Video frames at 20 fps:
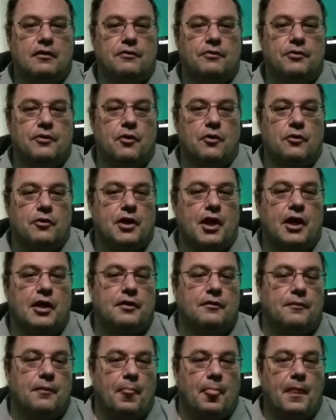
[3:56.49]
They're
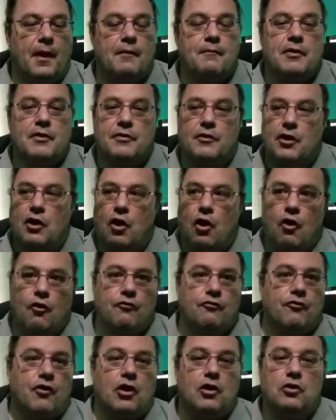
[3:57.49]
not, I mean, they all
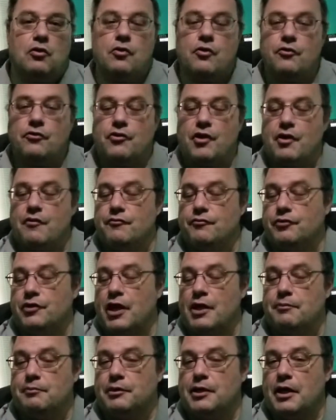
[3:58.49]
follow the same
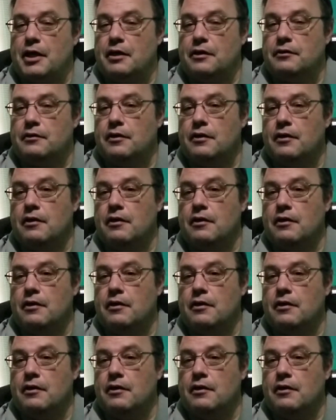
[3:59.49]
flight plan,